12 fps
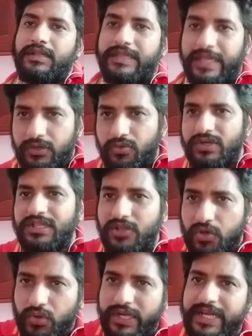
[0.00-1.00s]
Then only the
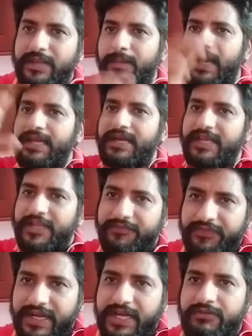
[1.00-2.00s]
rotating magnetic
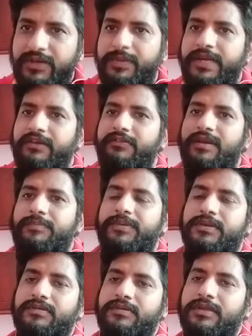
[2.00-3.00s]
field will be developed.
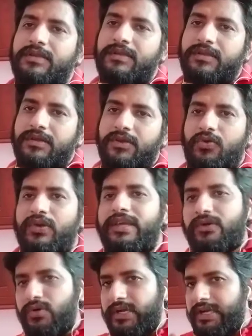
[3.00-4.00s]
Okay,
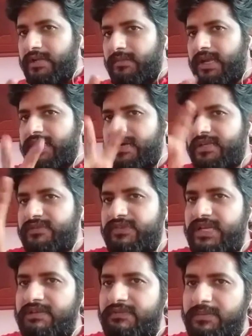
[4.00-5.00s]
rotating magnetic
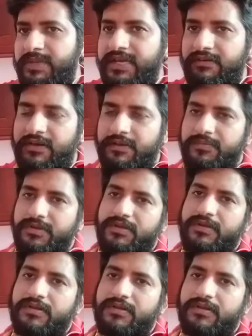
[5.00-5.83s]
field will be developed.